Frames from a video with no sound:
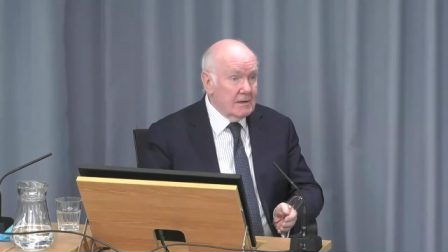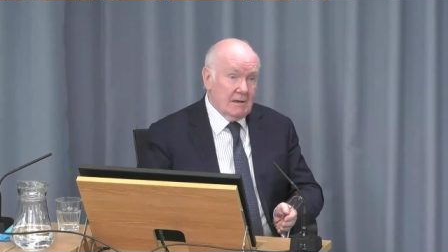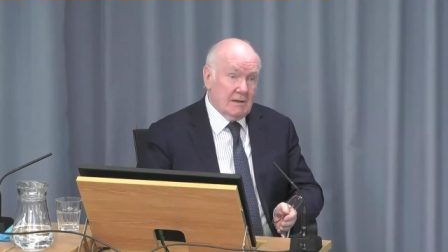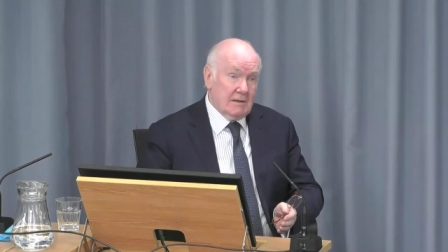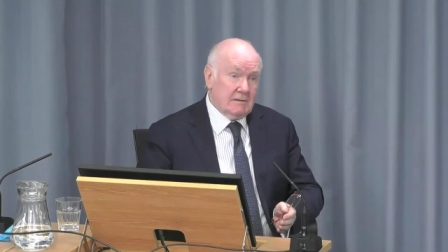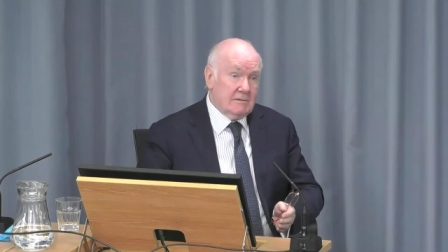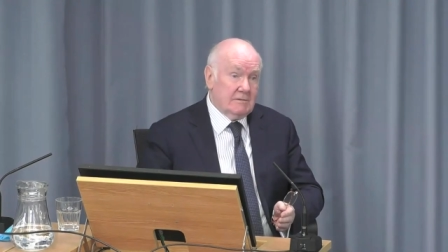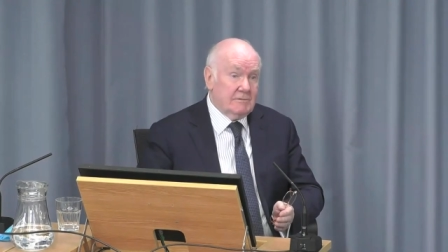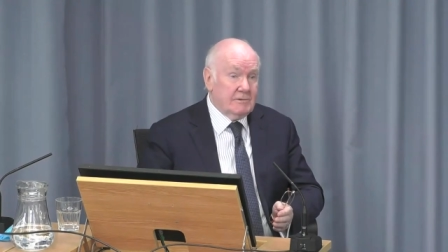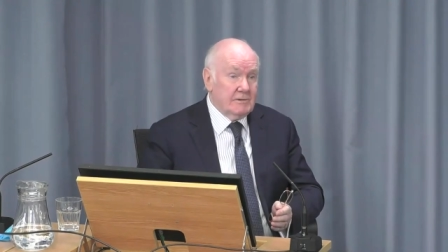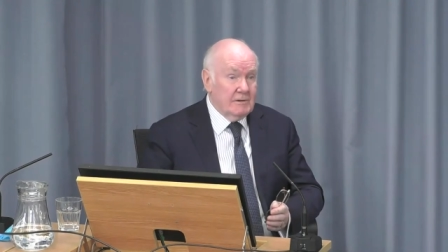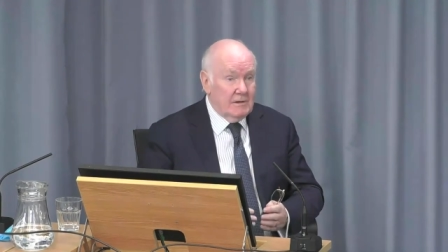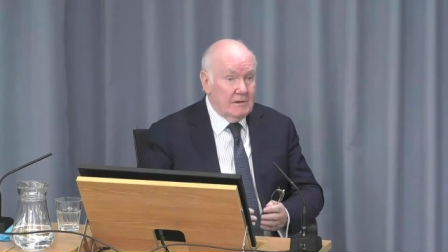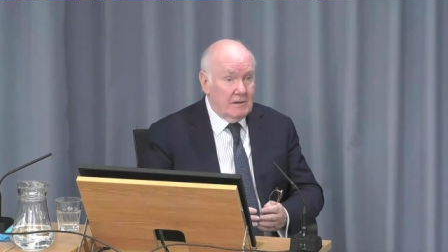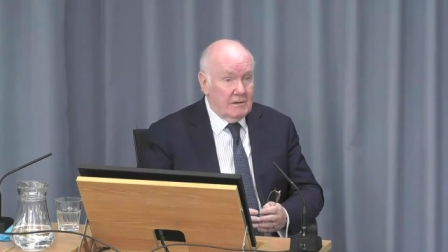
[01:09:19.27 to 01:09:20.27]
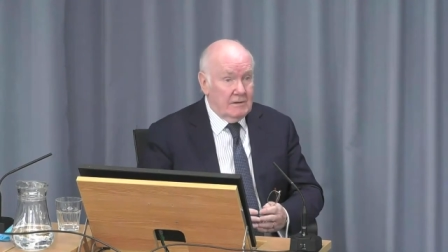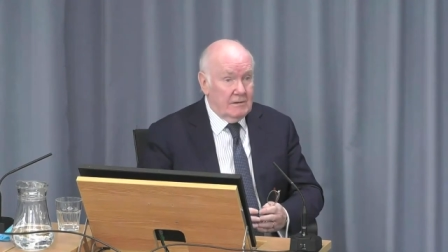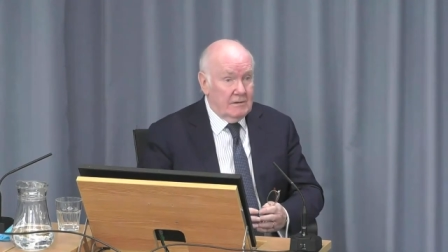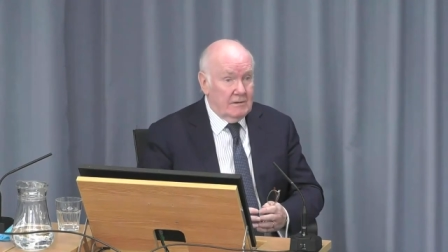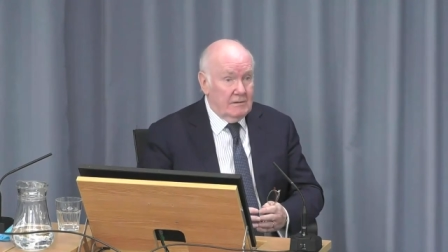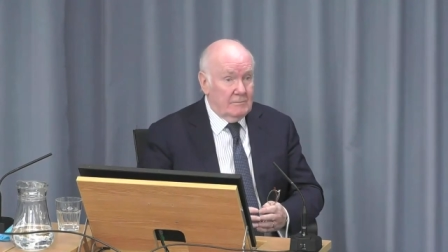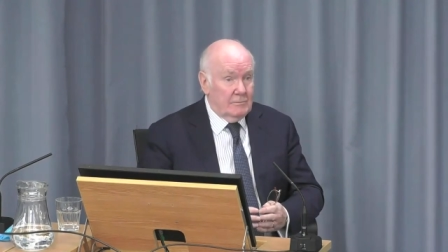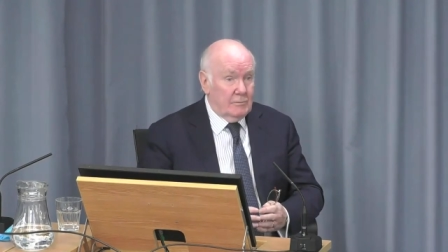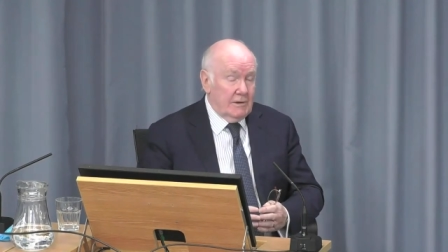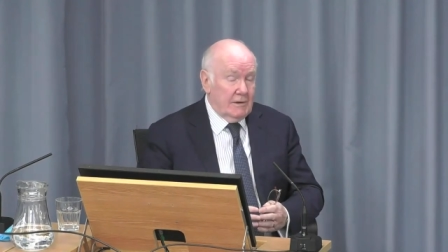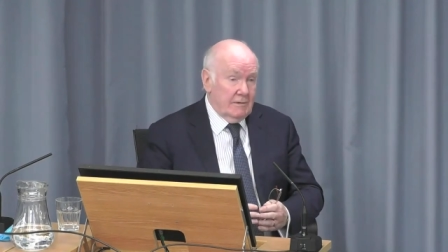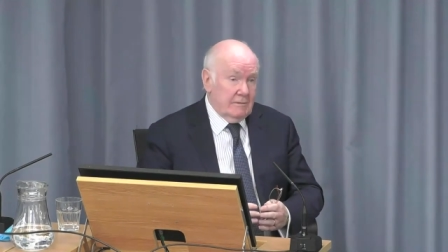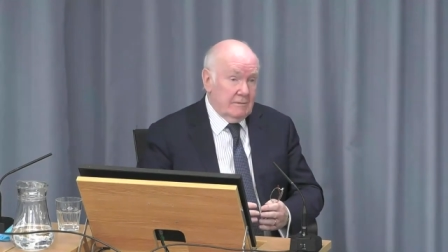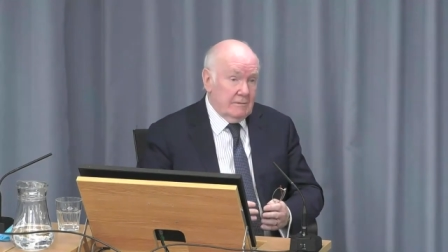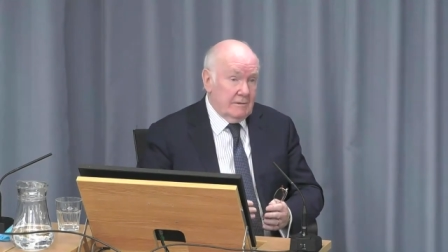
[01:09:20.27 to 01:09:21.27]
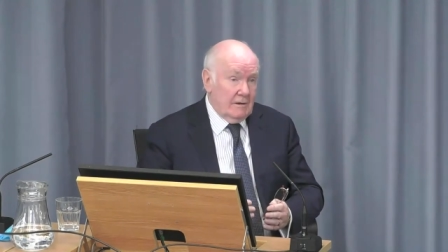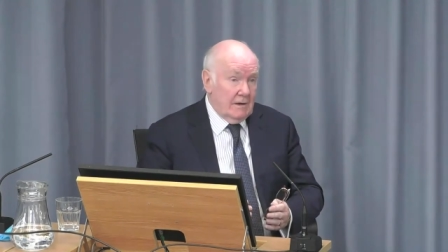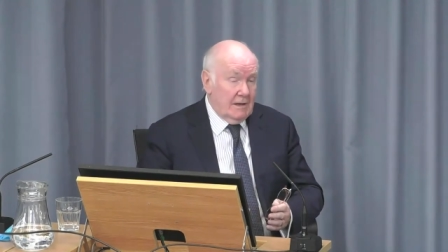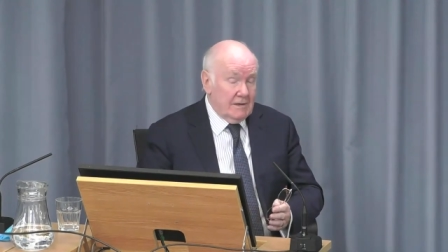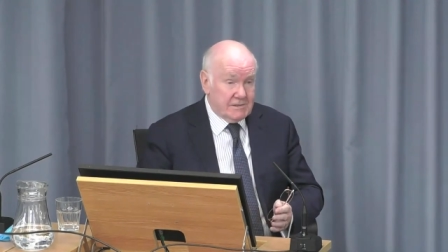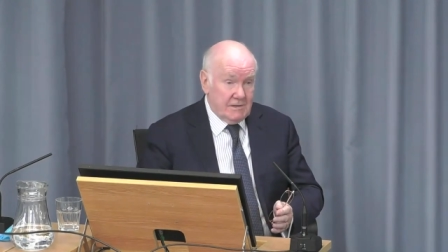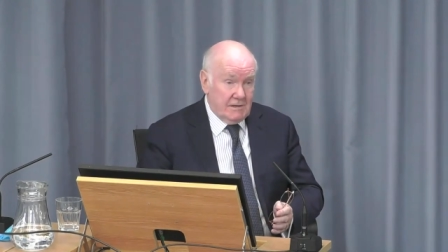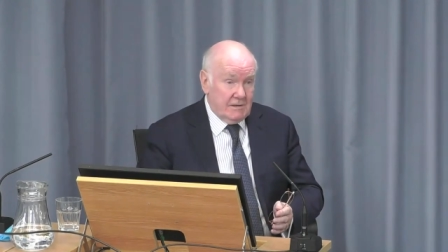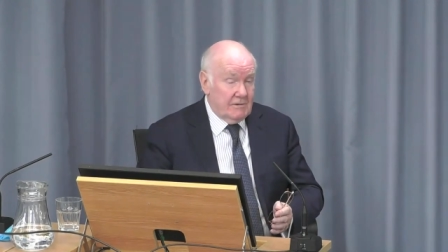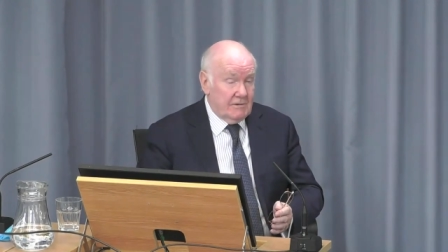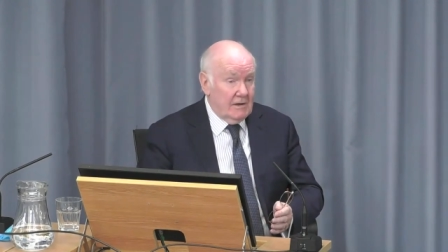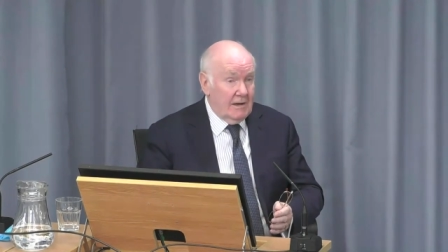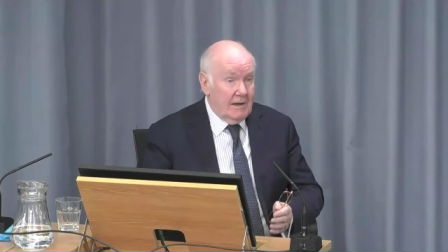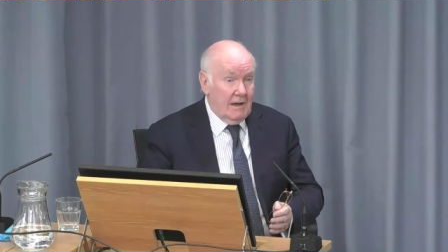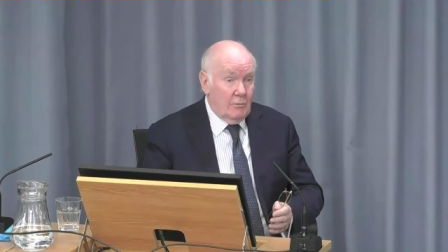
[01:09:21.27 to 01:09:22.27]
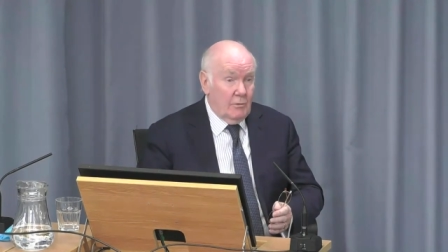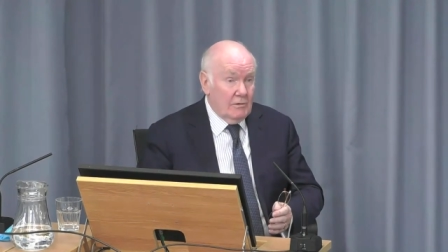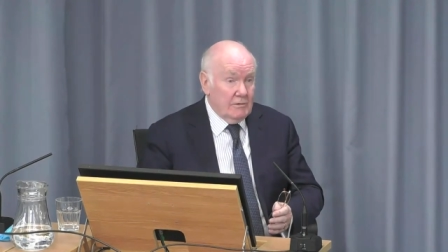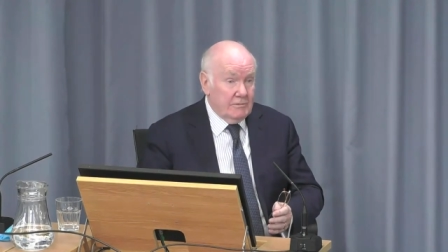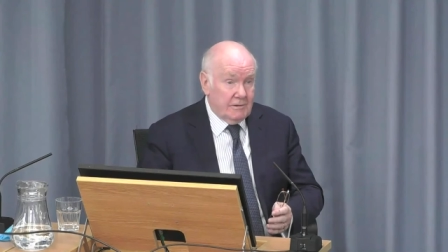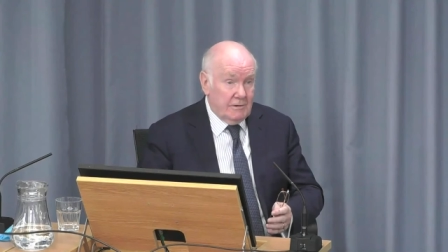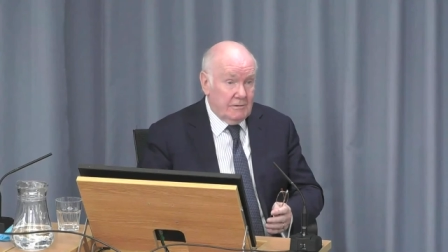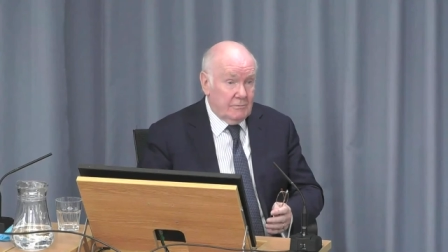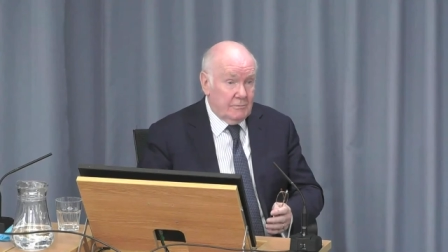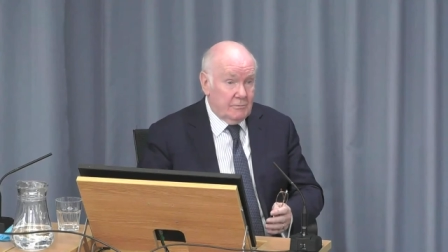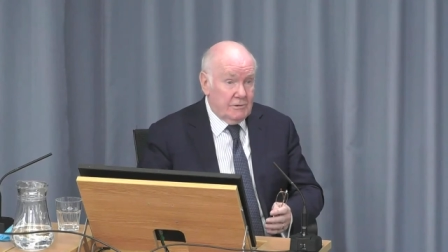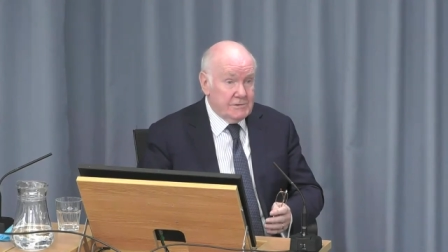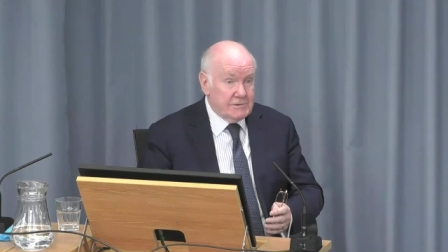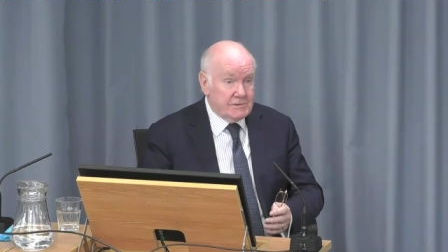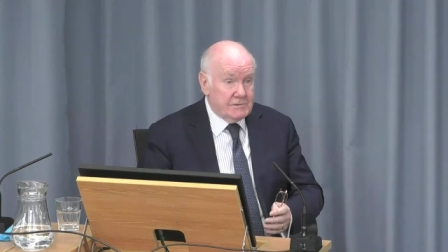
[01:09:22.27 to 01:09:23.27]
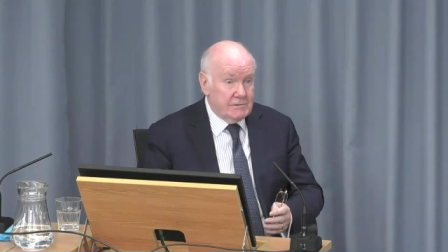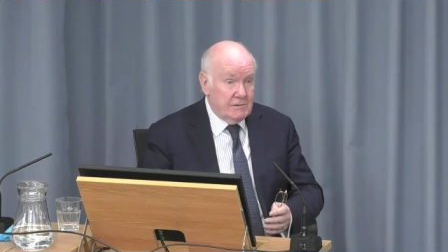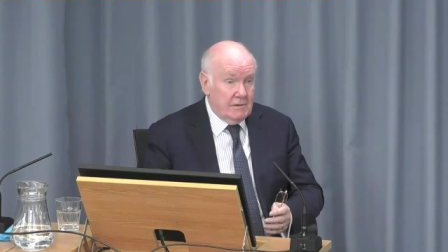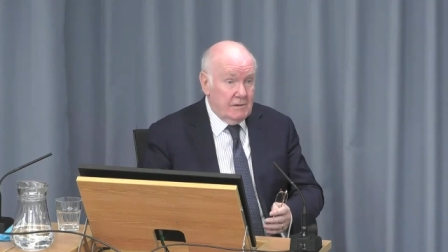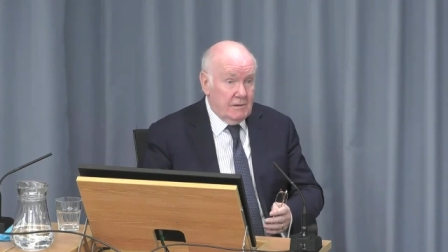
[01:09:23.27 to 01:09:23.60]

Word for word: And what it, the last thing really I wanted was,